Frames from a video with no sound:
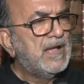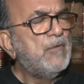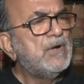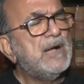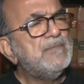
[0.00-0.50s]

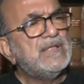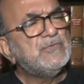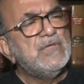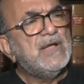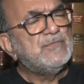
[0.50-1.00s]
how come that
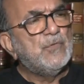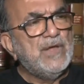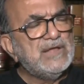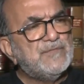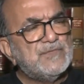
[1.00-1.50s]
we have to
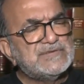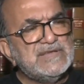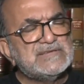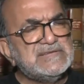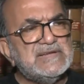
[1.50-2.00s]
wait for
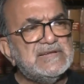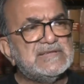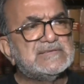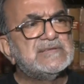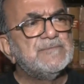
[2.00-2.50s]
six
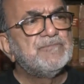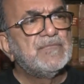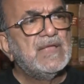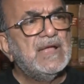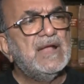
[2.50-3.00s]
years
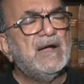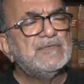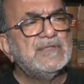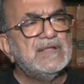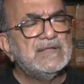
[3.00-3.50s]
uh,
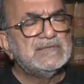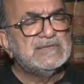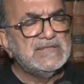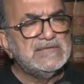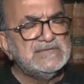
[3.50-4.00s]
after
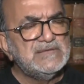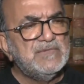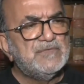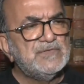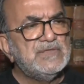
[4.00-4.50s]
challenging
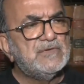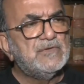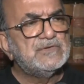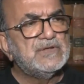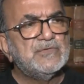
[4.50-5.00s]
before the
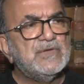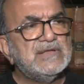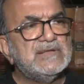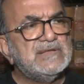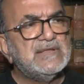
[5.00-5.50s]
court to
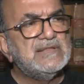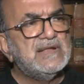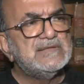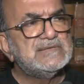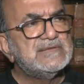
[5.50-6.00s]
get it
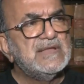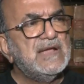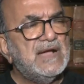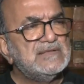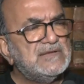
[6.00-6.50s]
declared as
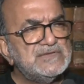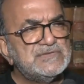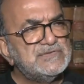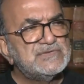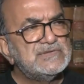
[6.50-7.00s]

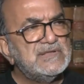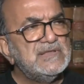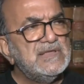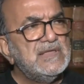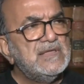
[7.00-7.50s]
unconstitutional?
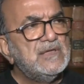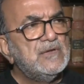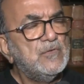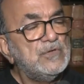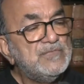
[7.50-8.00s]

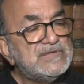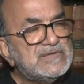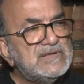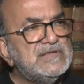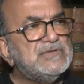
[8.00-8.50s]
Would
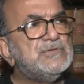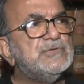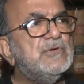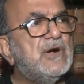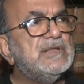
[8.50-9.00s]
Mr.
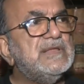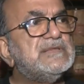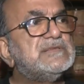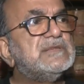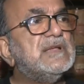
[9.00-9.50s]
Riju or
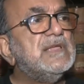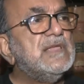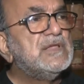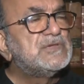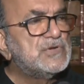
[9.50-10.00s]
his uh,
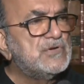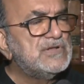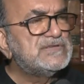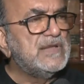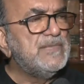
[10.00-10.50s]

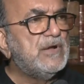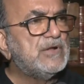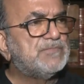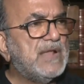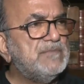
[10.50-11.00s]
so-called
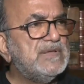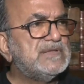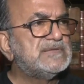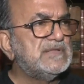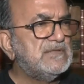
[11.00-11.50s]
semi-god Prime
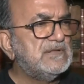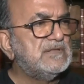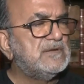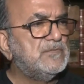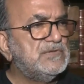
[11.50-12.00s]
Minister
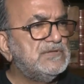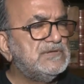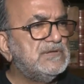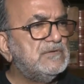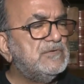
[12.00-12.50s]
Narendra Modi
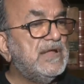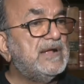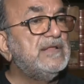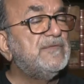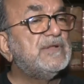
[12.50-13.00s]
ji would
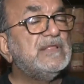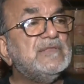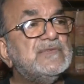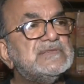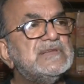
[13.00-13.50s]
agree for an
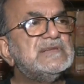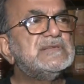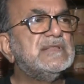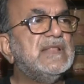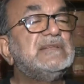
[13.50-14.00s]

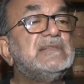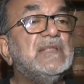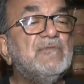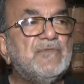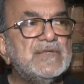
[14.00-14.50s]
investigation? Let
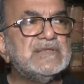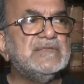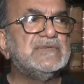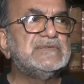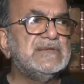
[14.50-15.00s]
them face
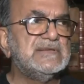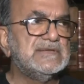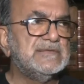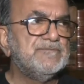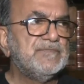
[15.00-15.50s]
investigation.